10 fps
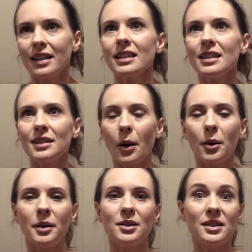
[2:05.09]
So
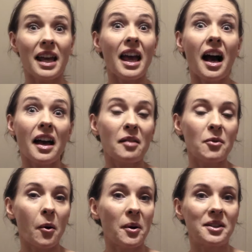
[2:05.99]
today I am
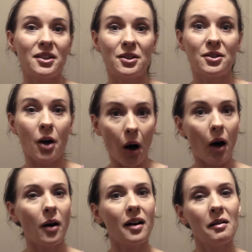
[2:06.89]
going to
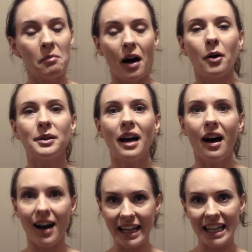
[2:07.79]
talk about
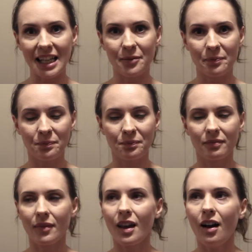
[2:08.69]
honey.
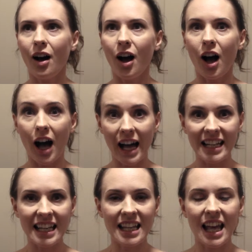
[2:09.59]

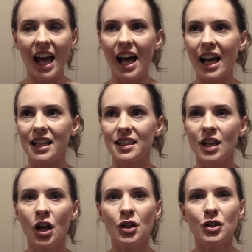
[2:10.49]
Honey has
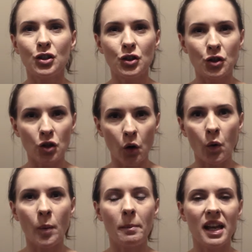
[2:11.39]

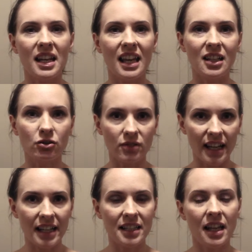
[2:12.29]
so many
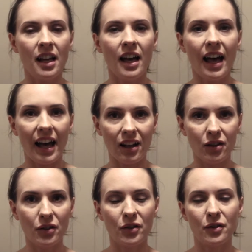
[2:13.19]
great
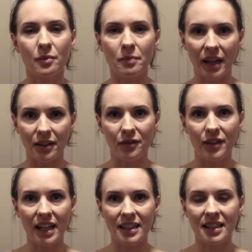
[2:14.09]
health
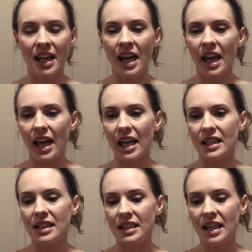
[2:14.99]
benefits.
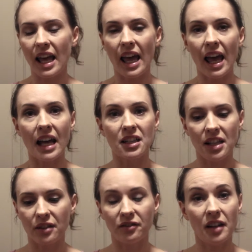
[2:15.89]
It's
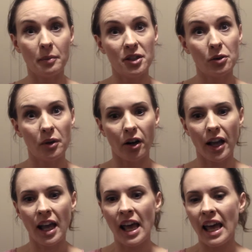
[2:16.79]

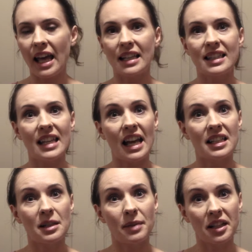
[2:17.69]
anti-inflammatory, it's
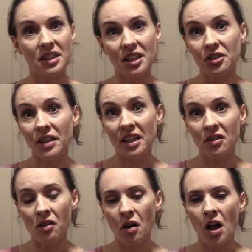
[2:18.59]

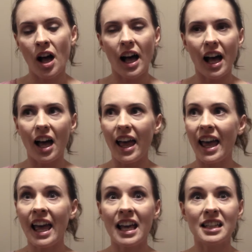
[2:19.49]
antibacterial.
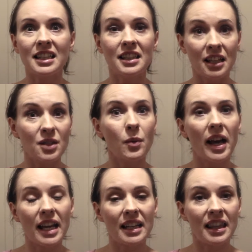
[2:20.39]
That's
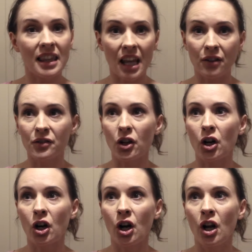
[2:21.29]
why it
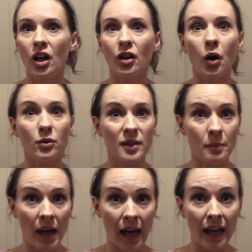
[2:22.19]
never goes
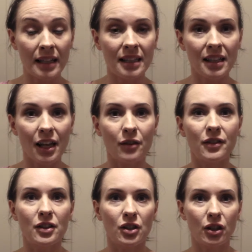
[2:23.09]
bad
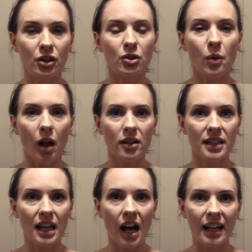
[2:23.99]
if it's a good
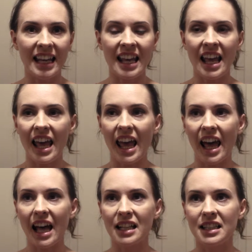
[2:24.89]
quality honey
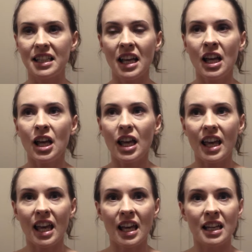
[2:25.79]
and
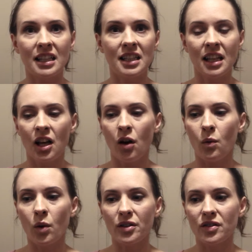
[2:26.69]
it
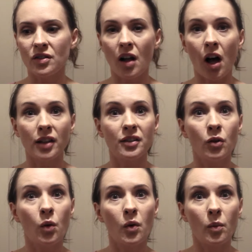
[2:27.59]
was not
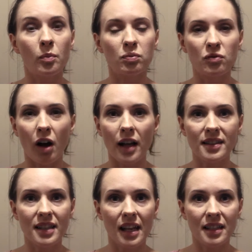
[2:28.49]

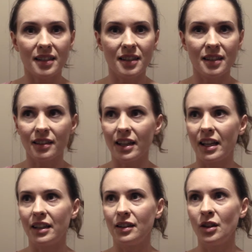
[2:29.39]
processed
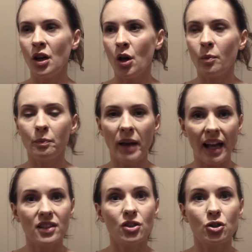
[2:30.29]
and
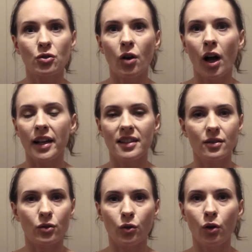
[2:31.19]
pasteurized
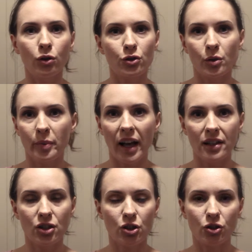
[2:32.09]
or ultra
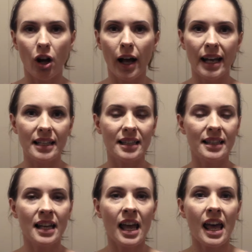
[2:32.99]

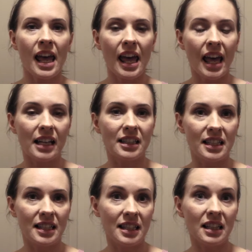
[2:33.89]
pasteurized, and
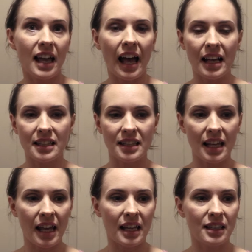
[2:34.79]
it still has
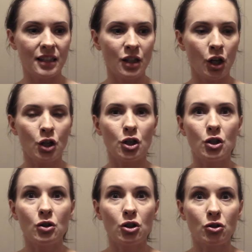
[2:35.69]
its
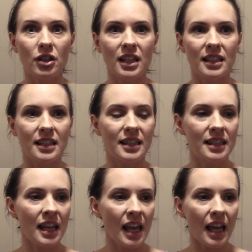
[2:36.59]

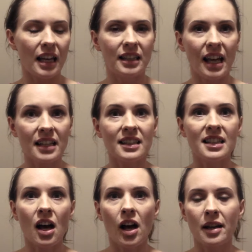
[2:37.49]
nutrients and
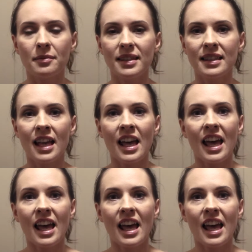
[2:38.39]
enzymes.